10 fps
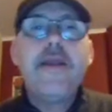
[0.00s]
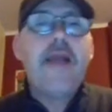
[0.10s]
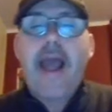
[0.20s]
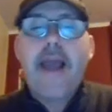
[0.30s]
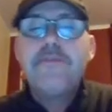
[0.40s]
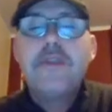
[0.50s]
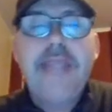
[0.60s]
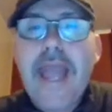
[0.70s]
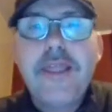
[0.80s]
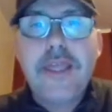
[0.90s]
I'm
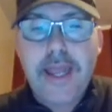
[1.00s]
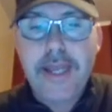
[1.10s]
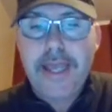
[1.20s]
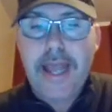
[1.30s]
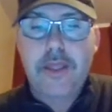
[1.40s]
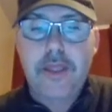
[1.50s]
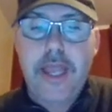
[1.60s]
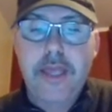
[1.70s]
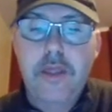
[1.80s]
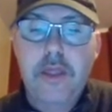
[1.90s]
dead set against
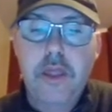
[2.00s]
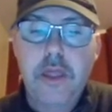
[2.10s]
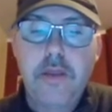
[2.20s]
this.